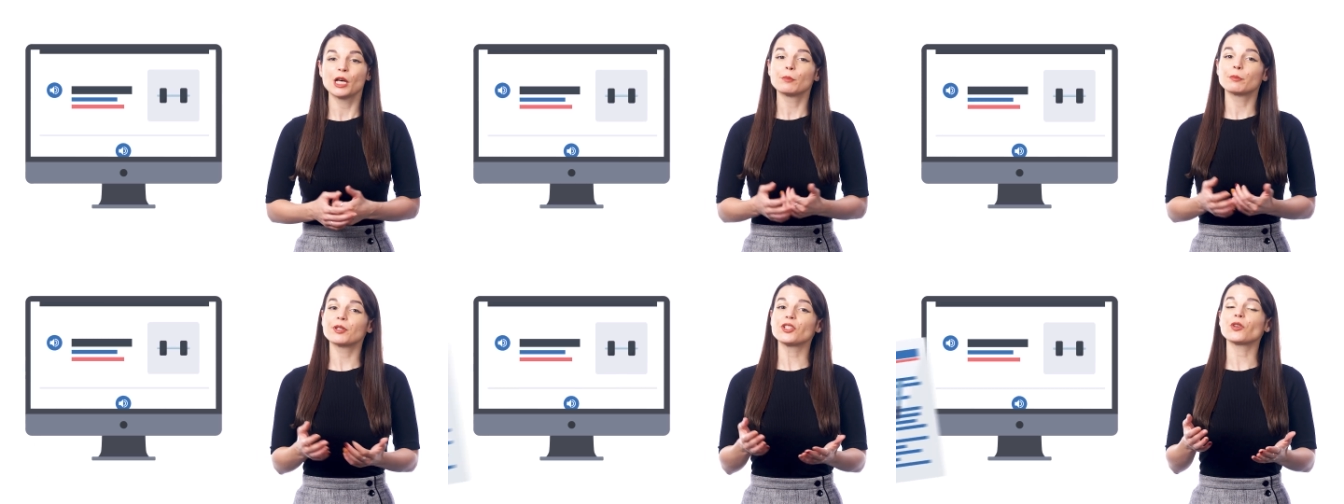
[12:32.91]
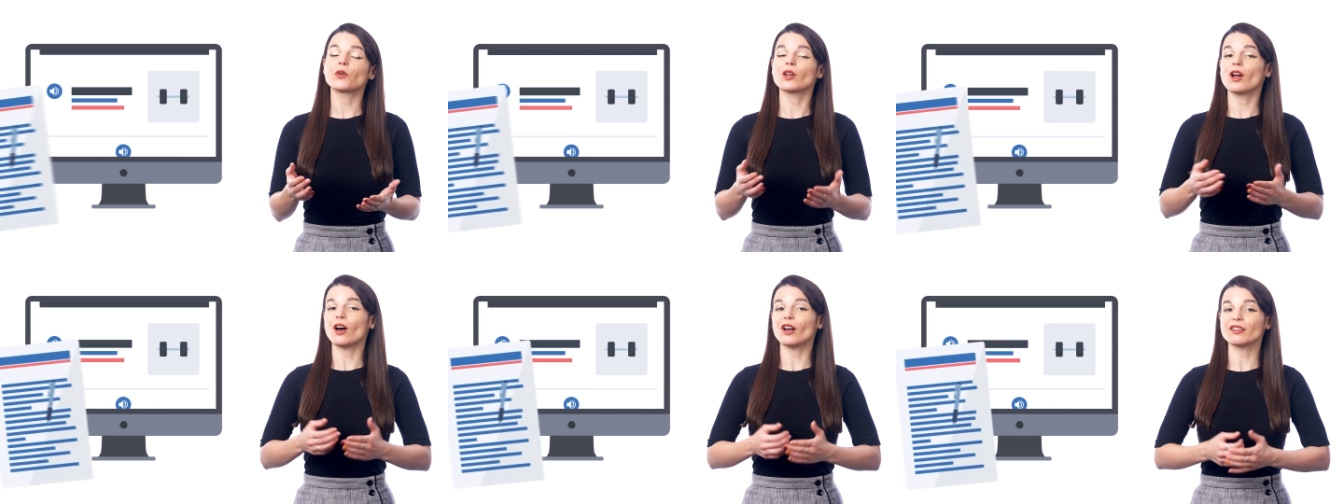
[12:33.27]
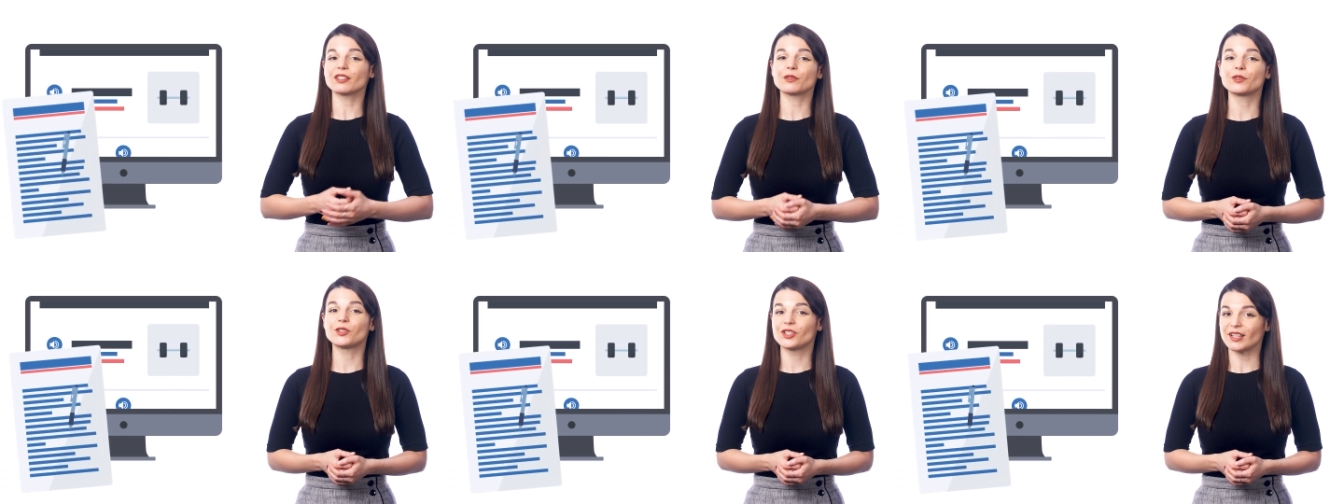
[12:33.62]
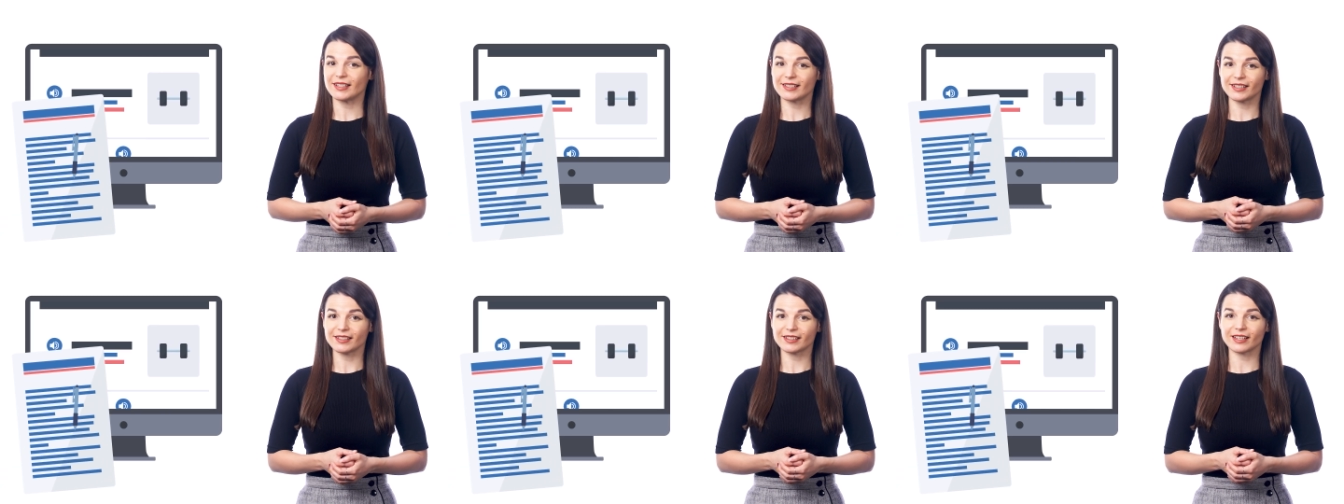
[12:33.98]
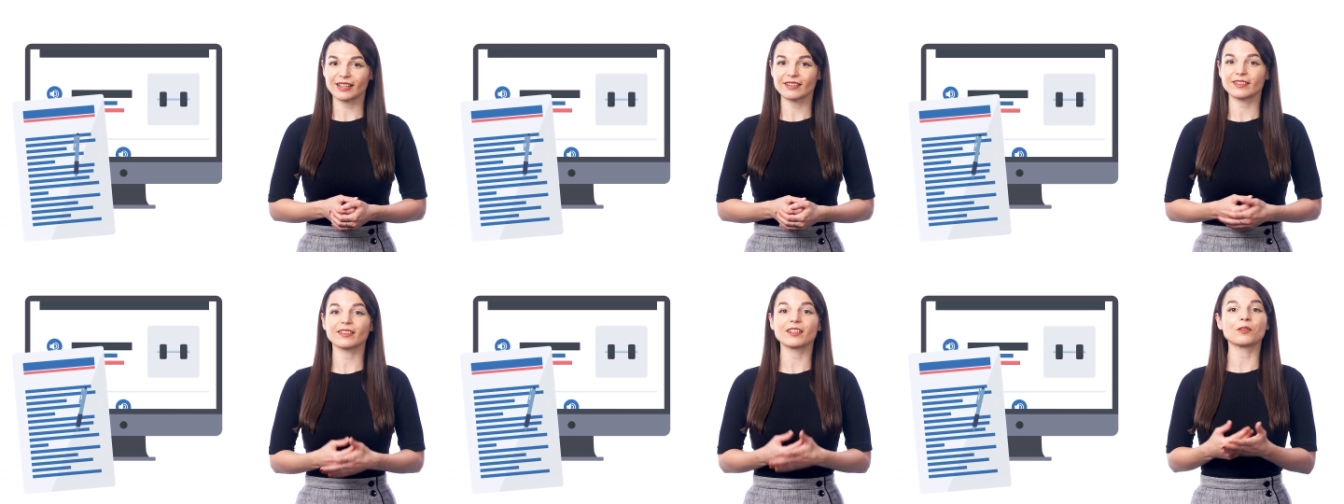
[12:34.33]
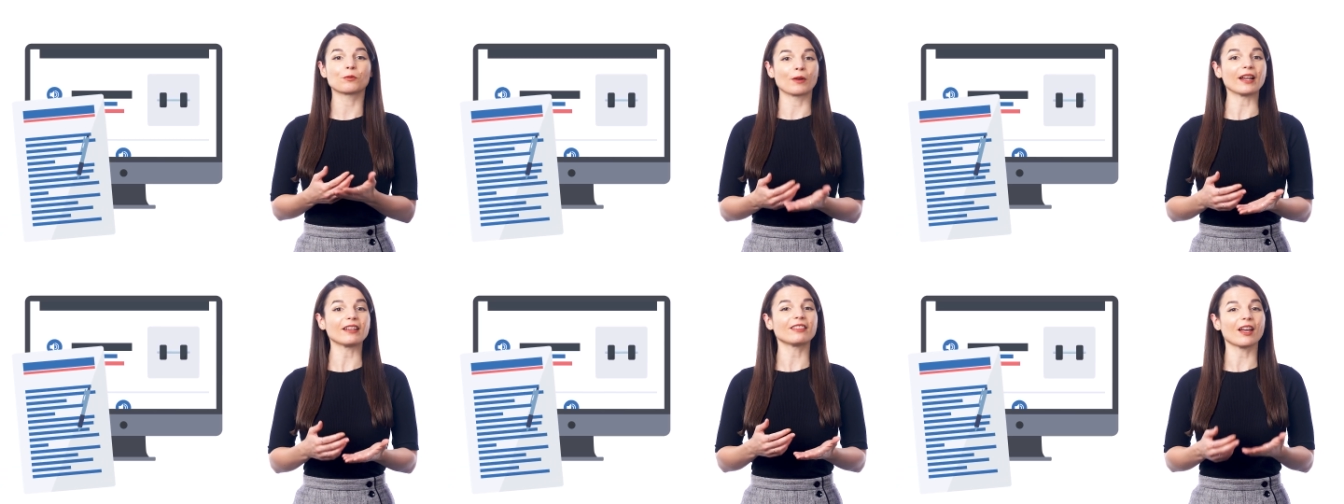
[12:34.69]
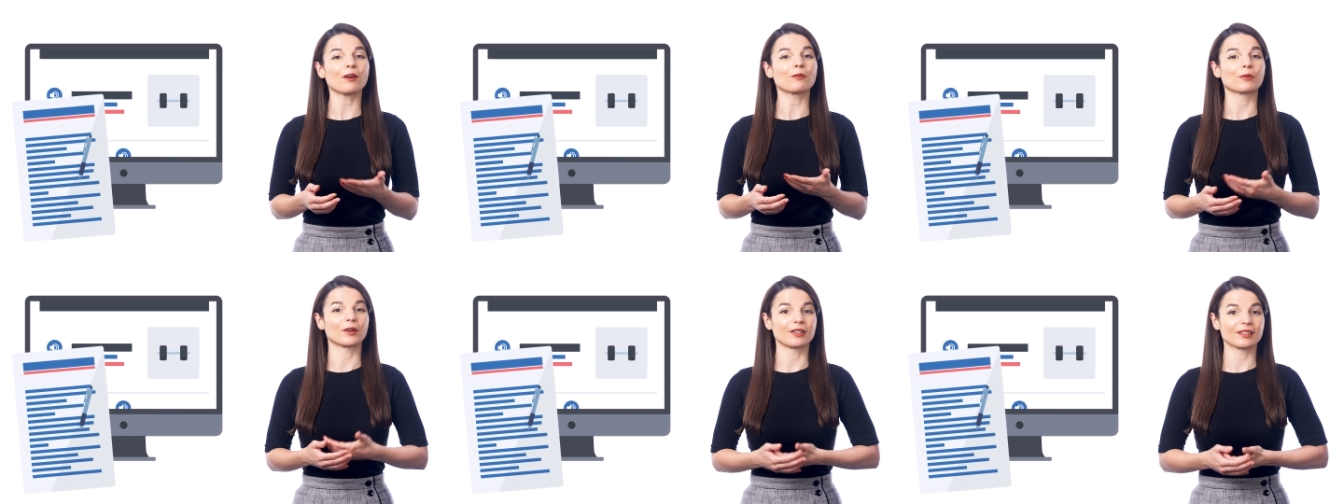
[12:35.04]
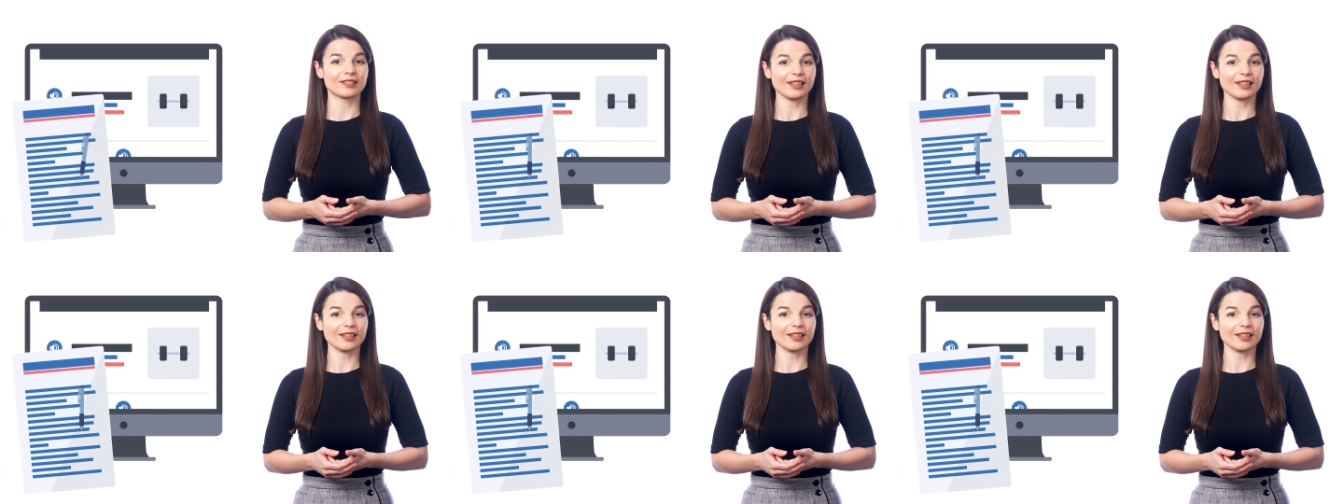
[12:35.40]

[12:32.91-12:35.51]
But you can also just as easily write that word